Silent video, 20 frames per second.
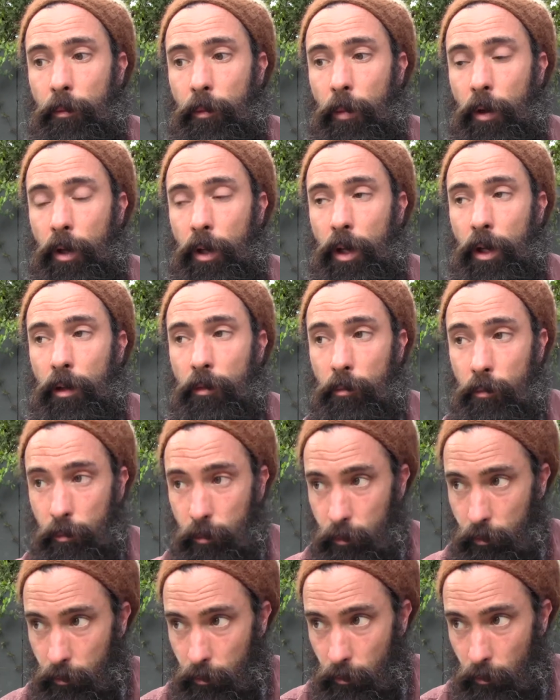But in
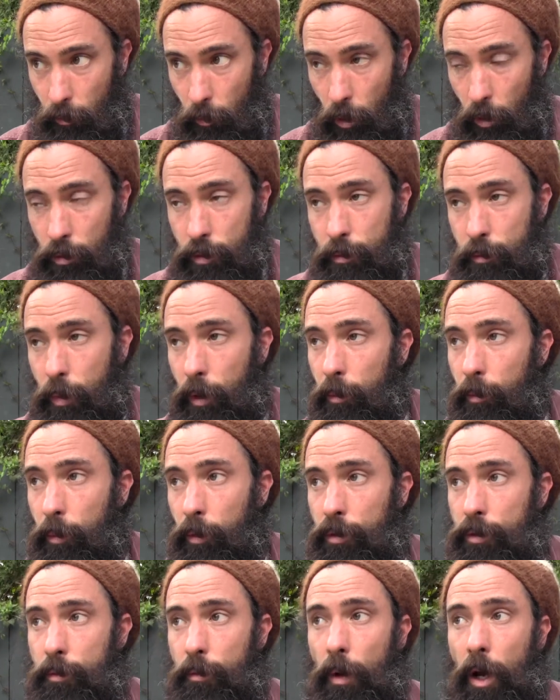most
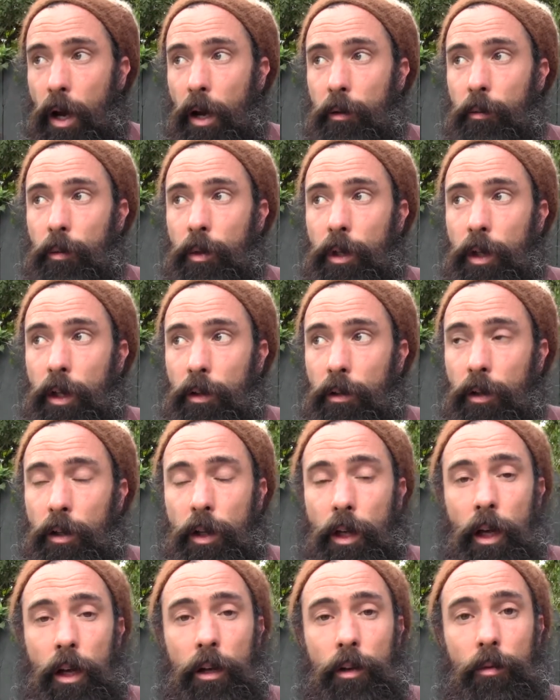people's mind, when they look
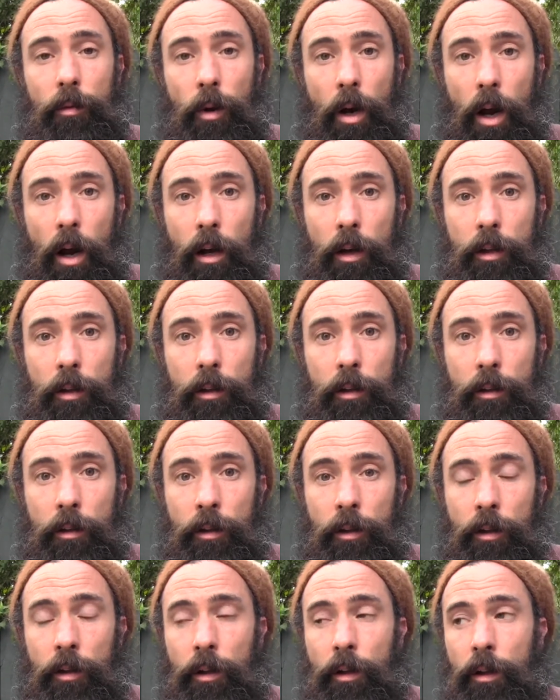at Iraq,
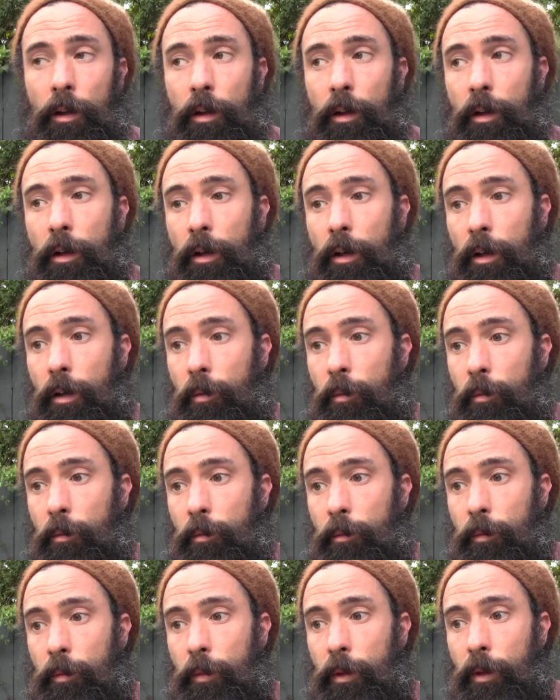
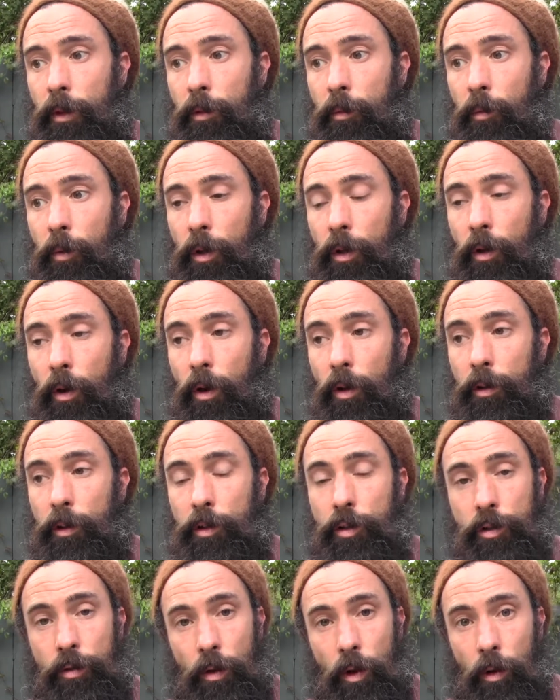um, with all the
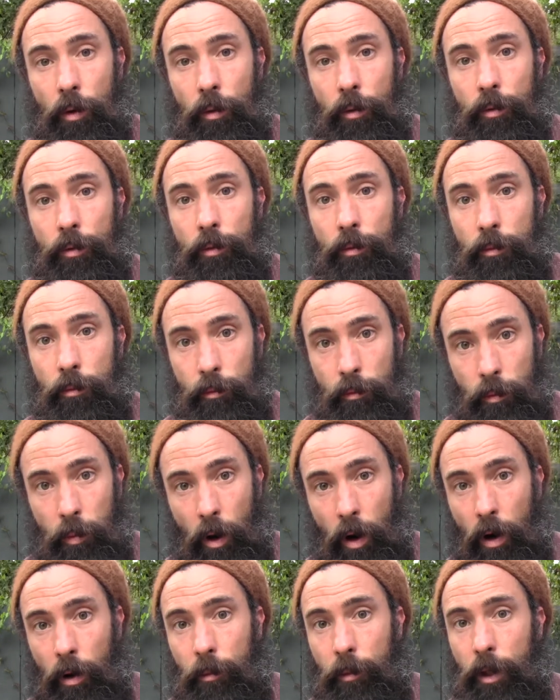drone
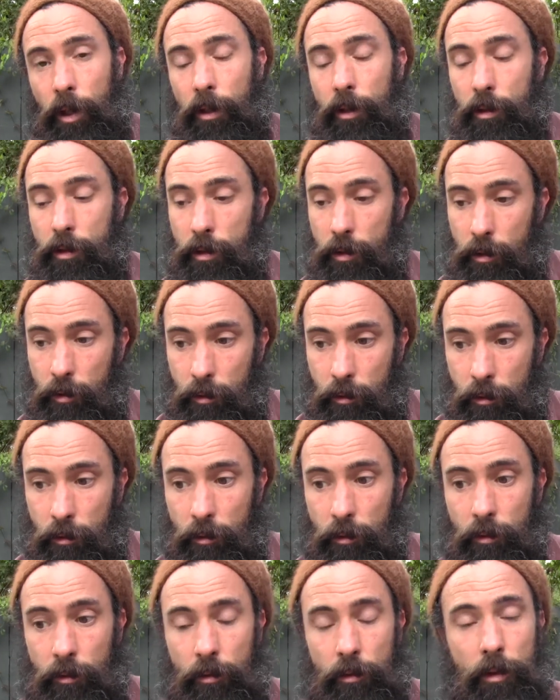bombings,
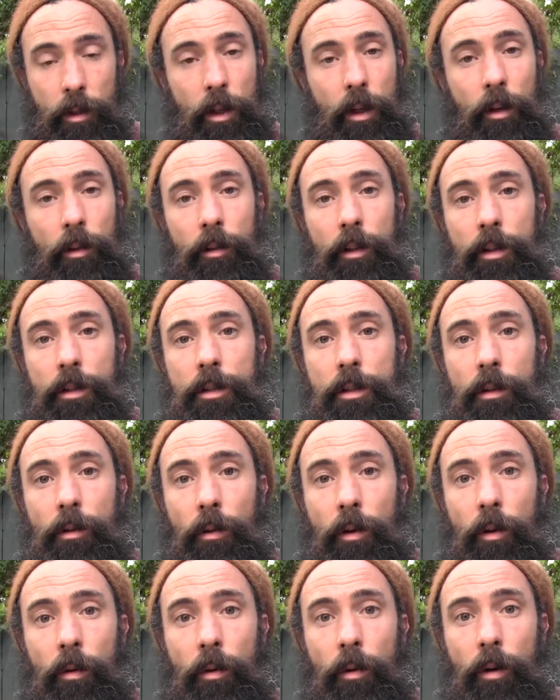killings still
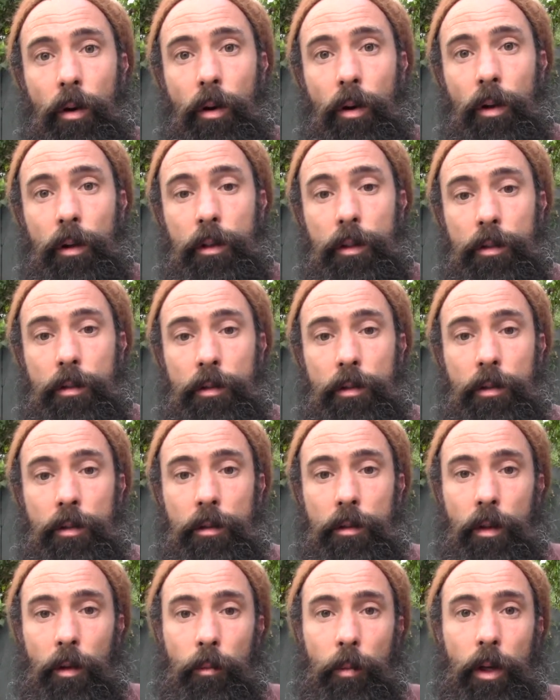going on,
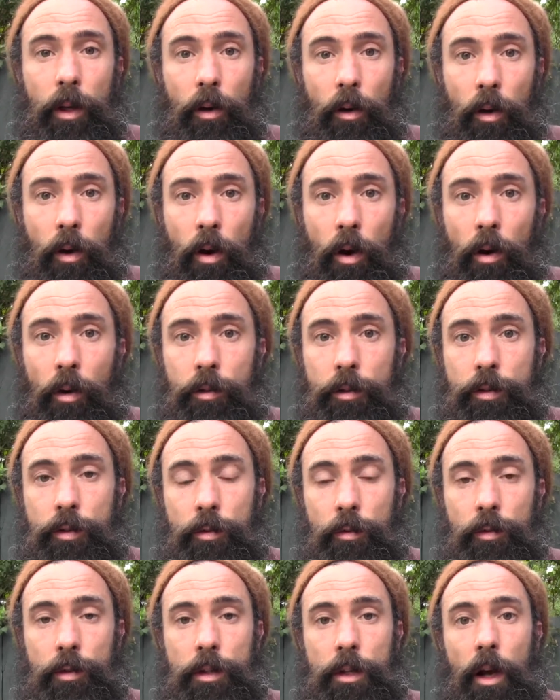they're being called
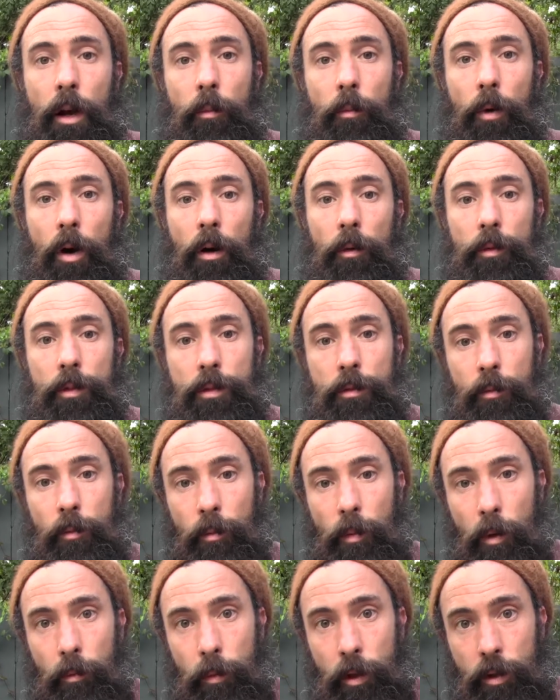suicide bombings.
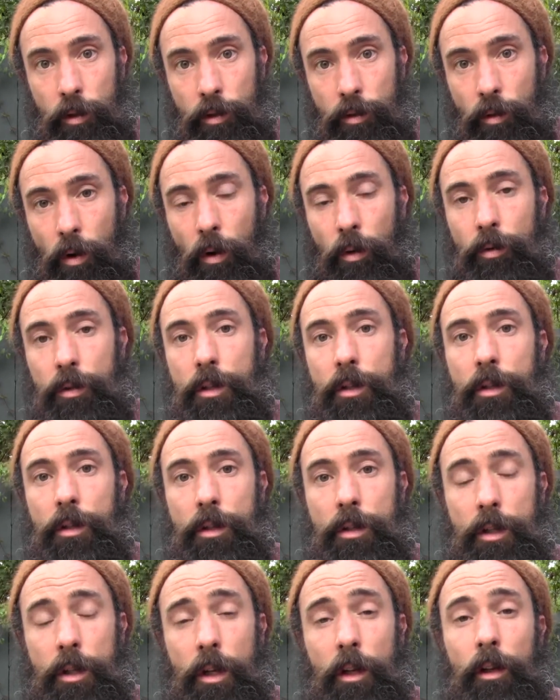Remember, the drones
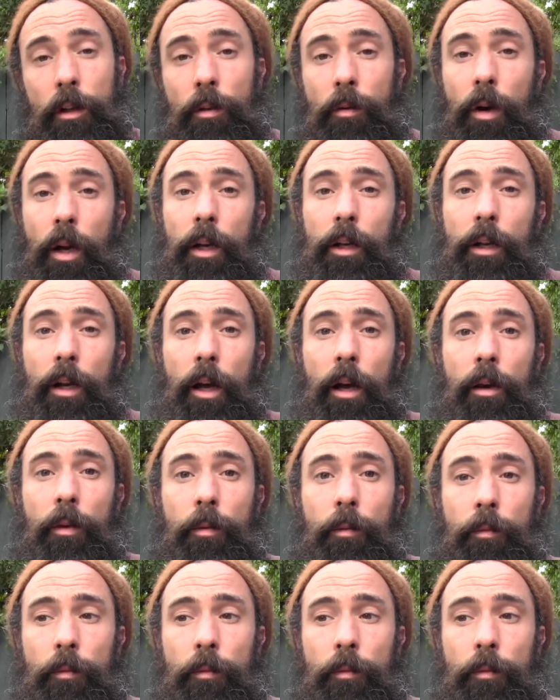disintegrate now.